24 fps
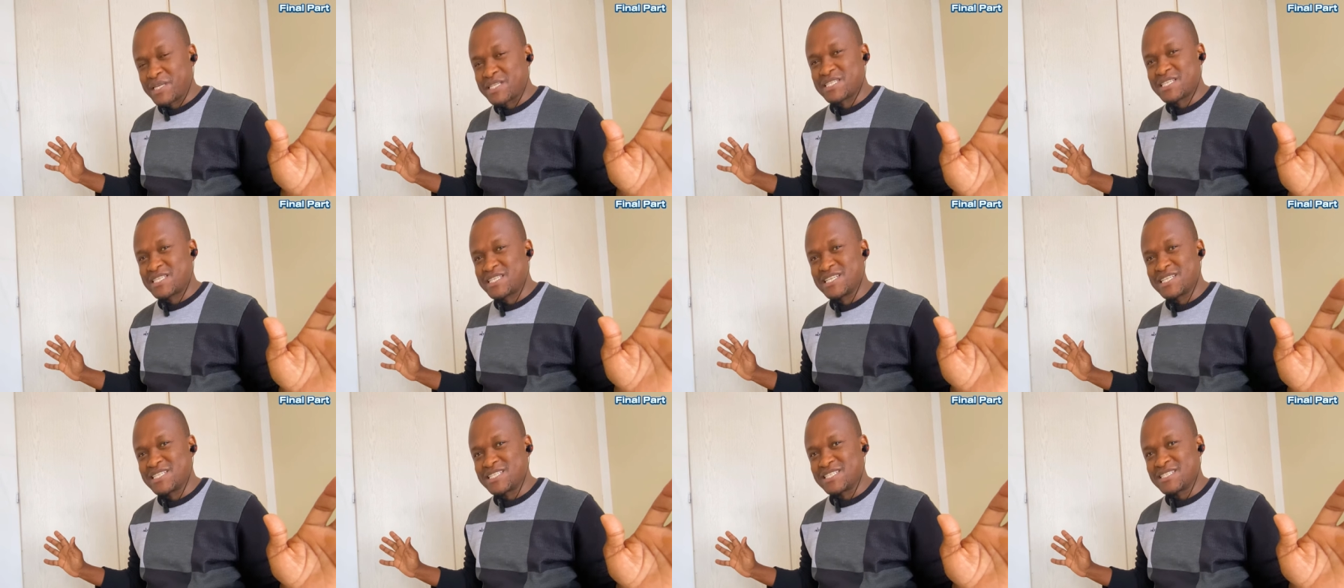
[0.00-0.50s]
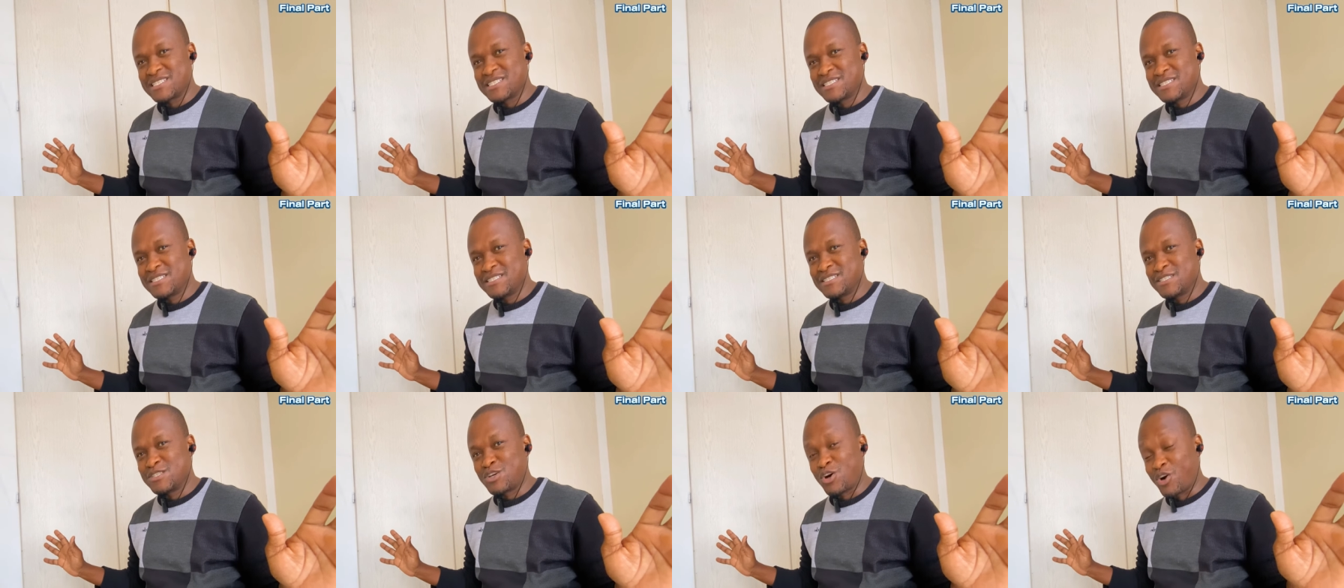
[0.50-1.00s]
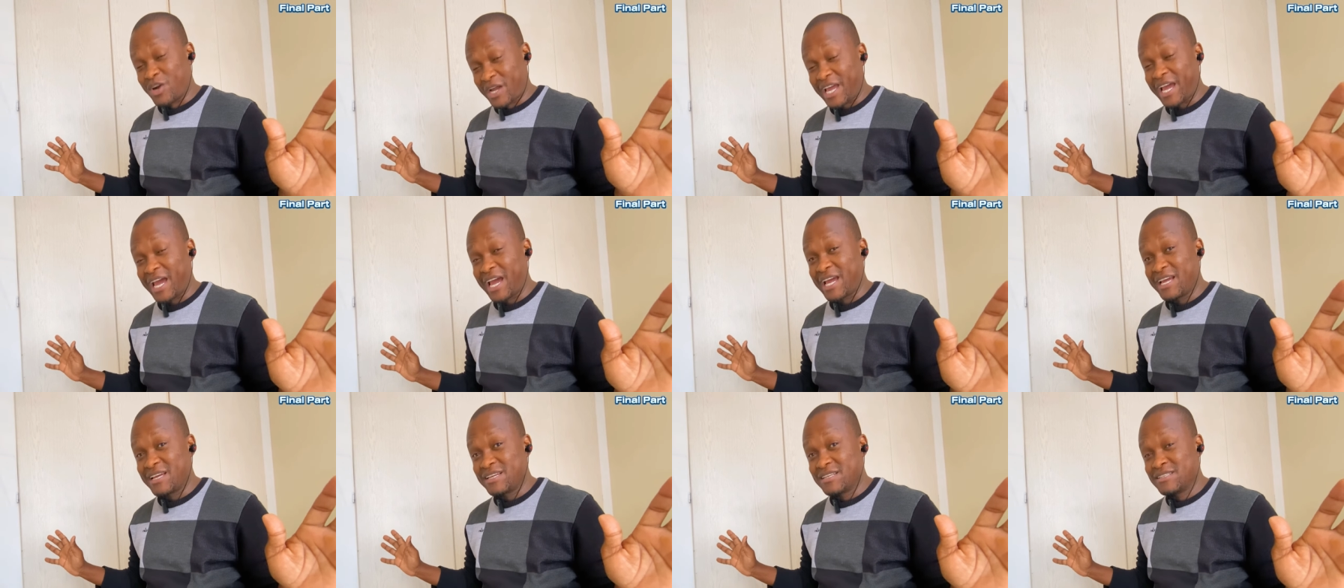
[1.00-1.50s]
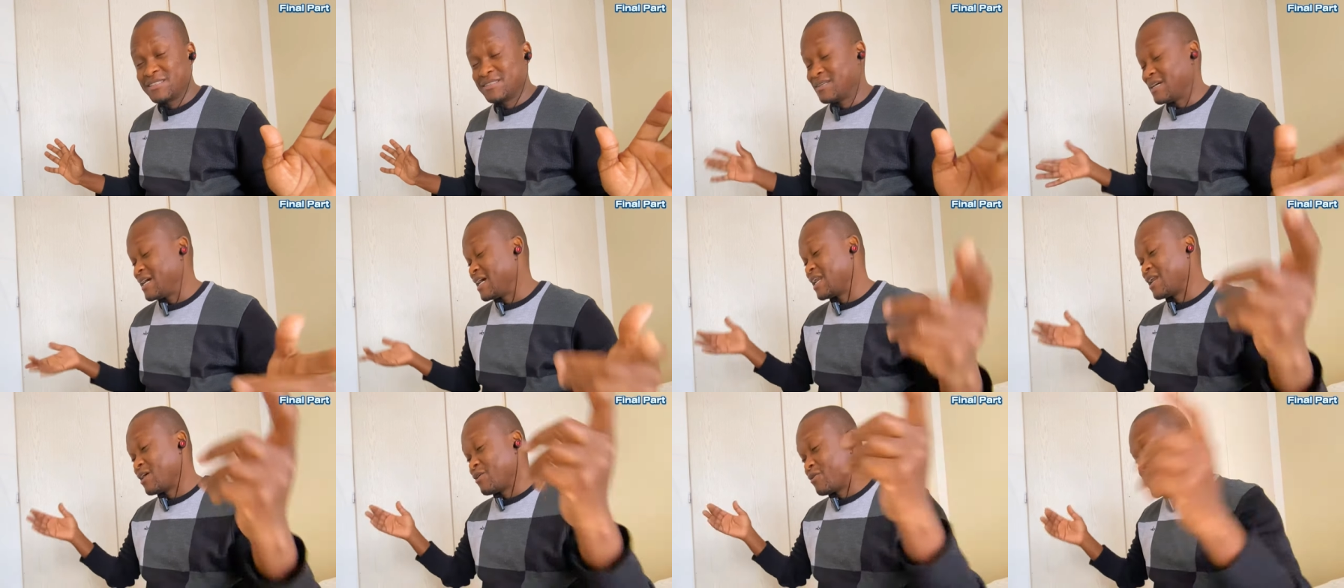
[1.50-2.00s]
business. Okay?
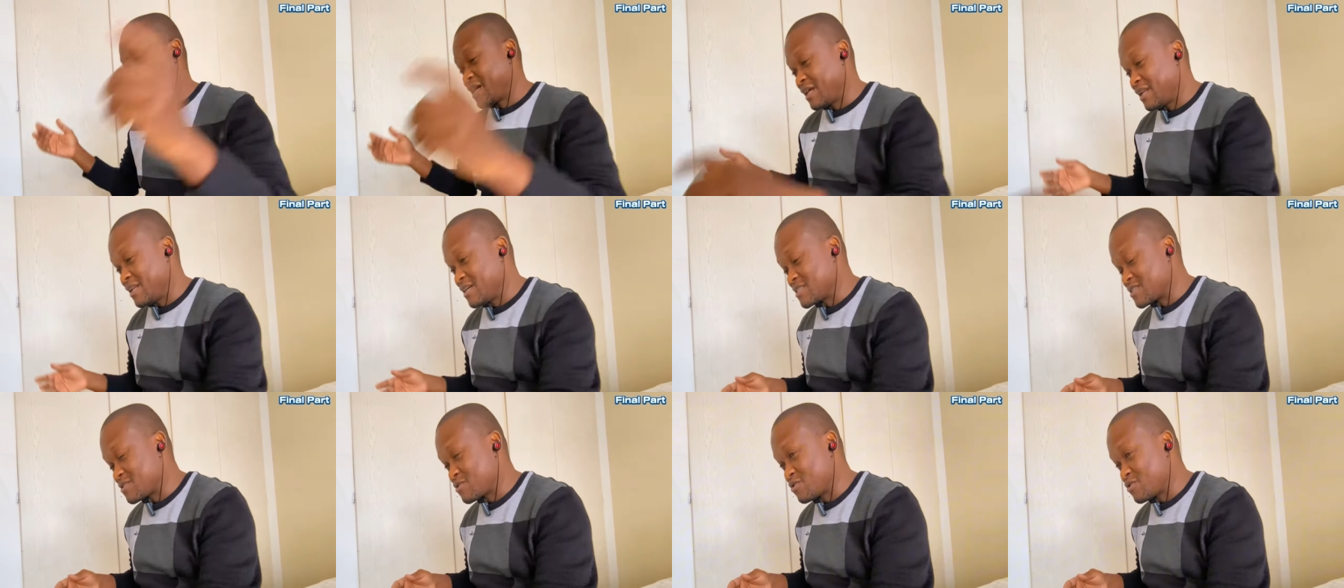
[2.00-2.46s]
Anyway, let's